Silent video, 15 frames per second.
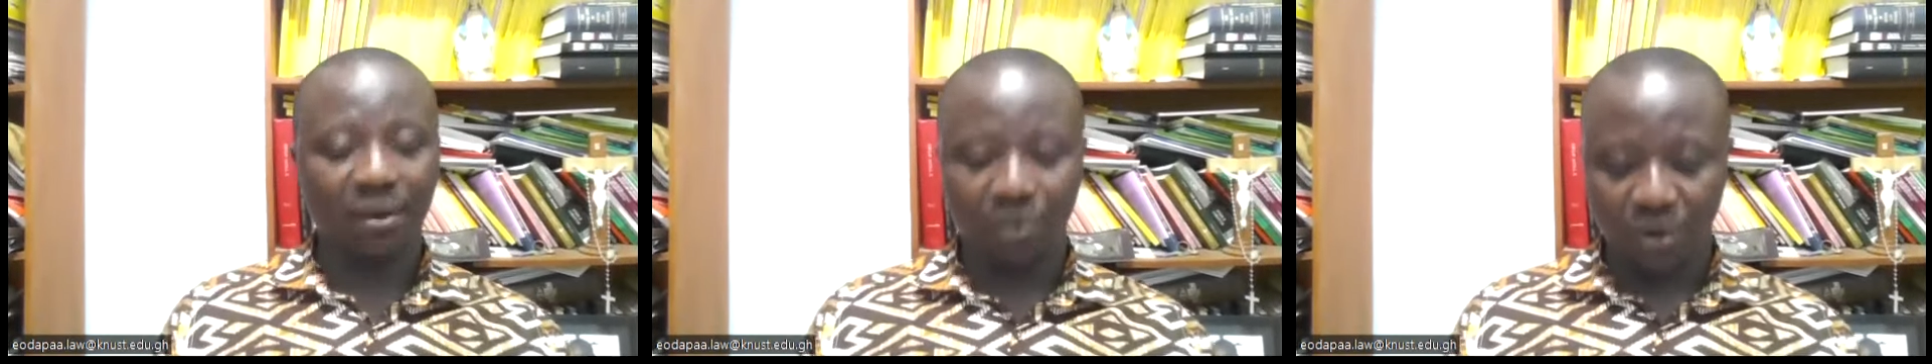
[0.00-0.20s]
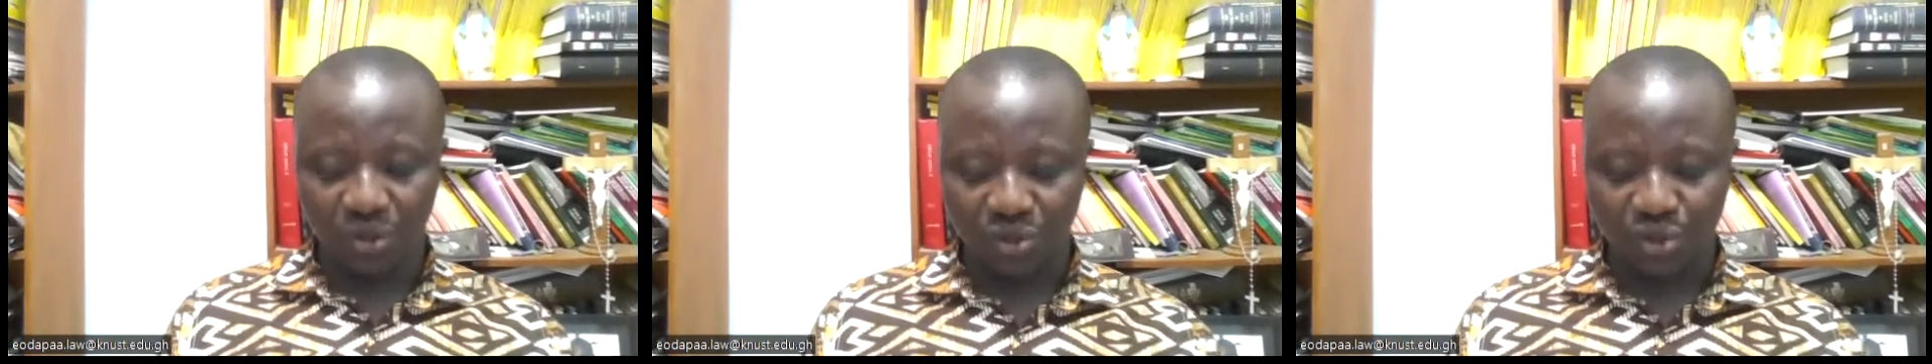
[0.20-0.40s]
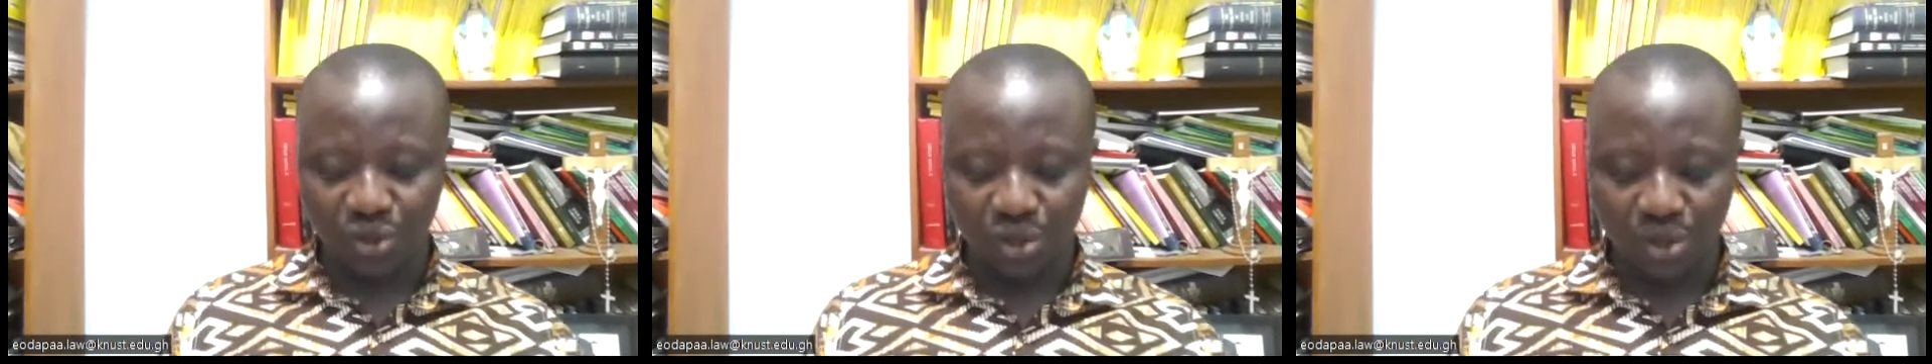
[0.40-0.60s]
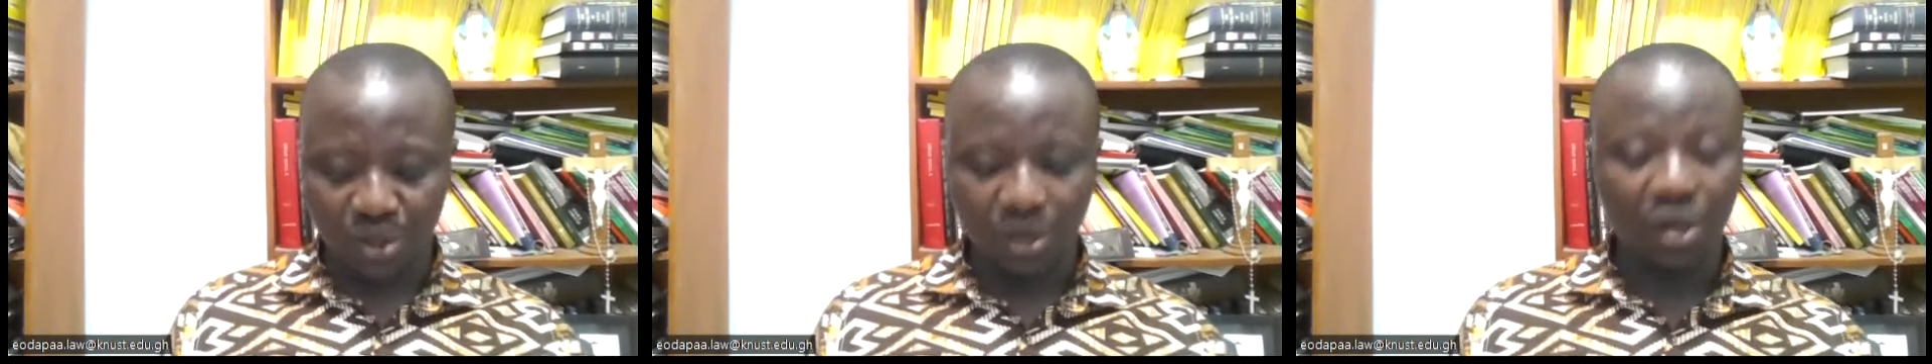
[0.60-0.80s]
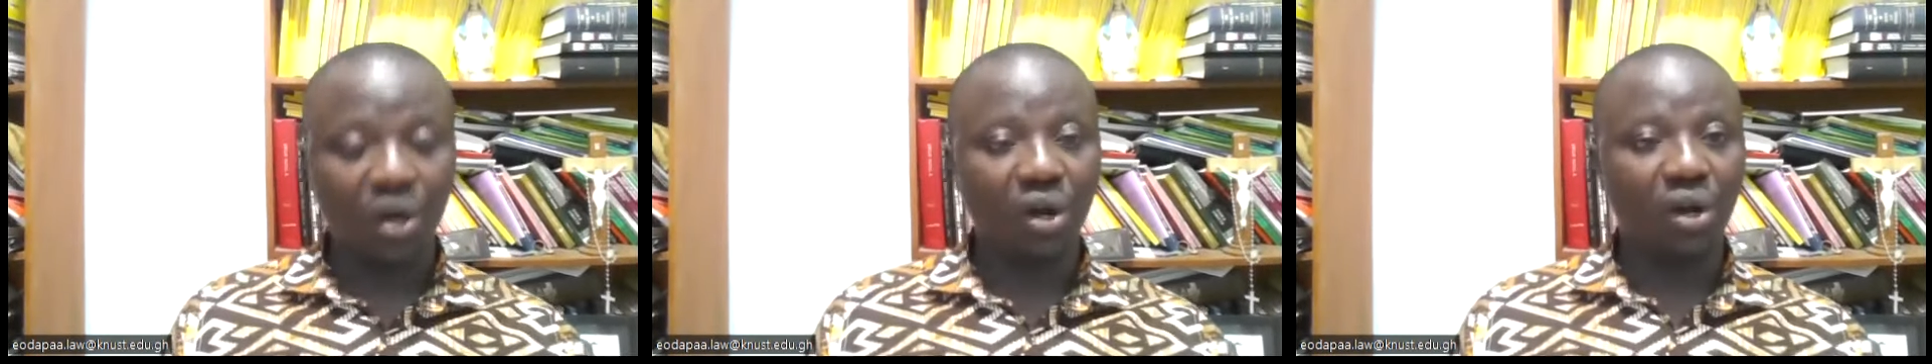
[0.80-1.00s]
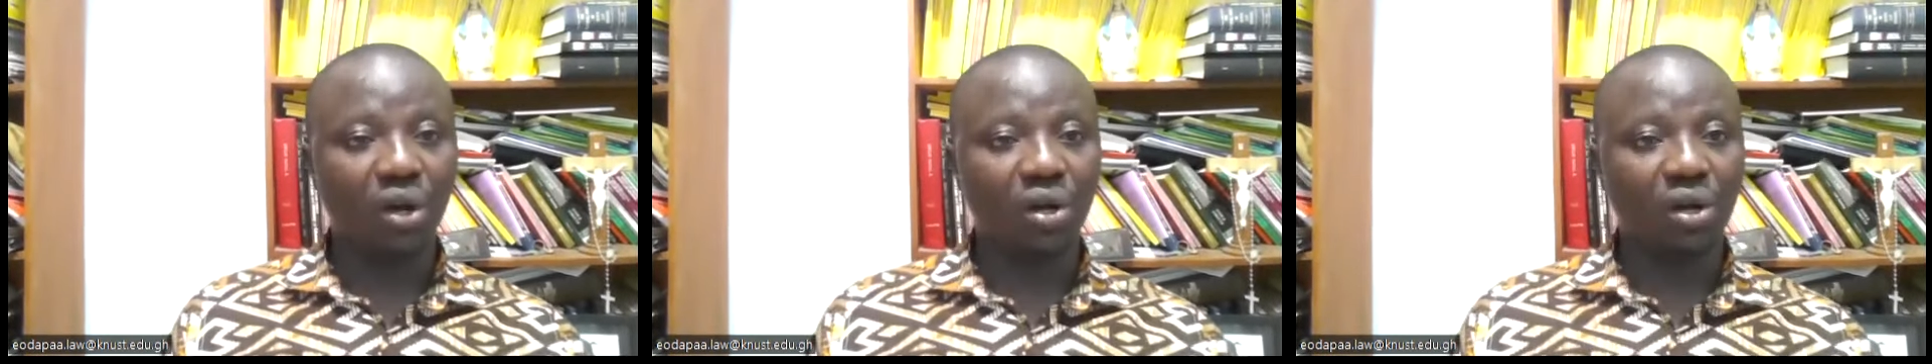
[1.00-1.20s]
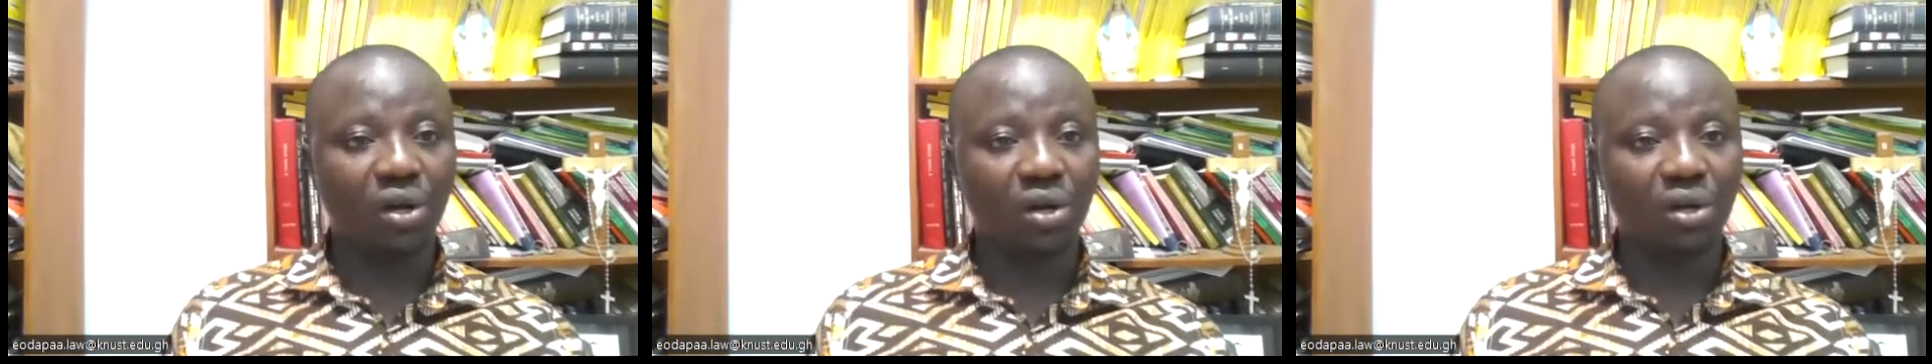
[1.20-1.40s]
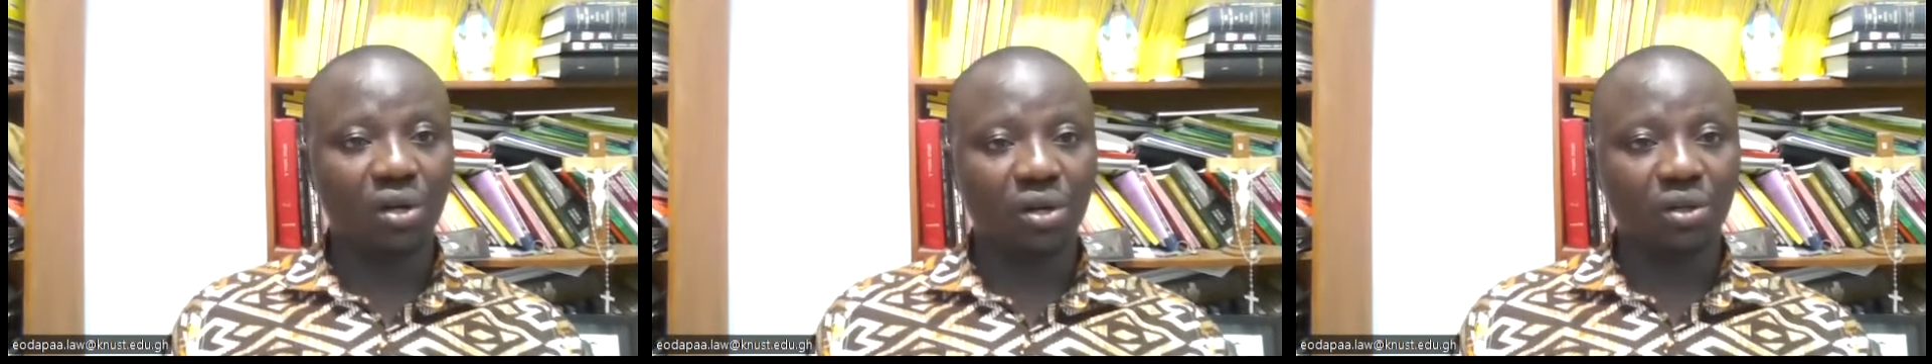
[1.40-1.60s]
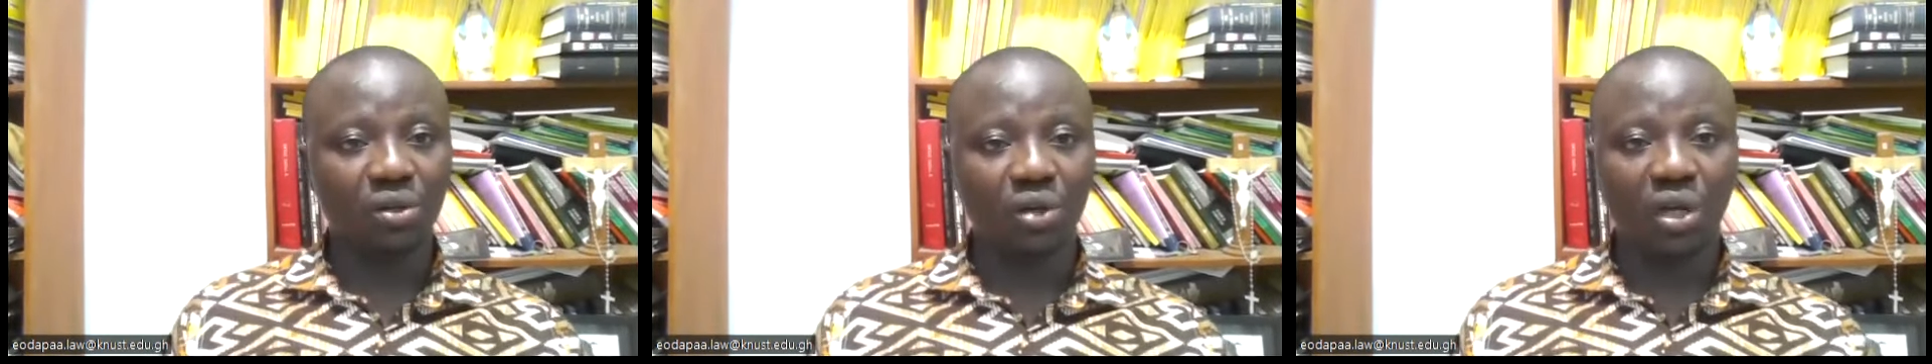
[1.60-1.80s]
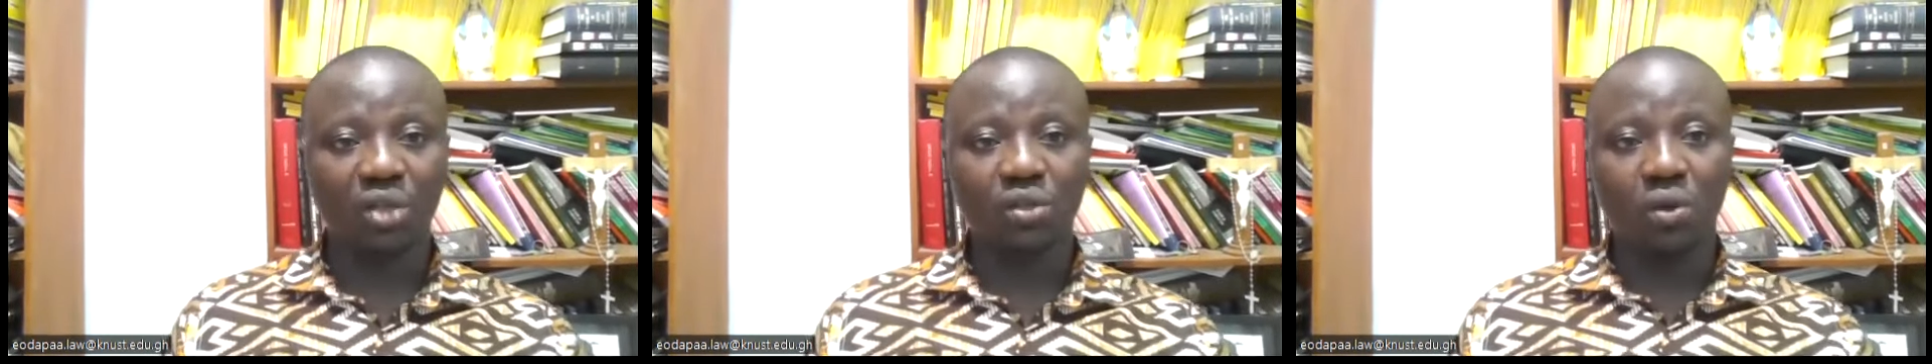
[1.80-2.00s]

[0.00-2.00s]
was not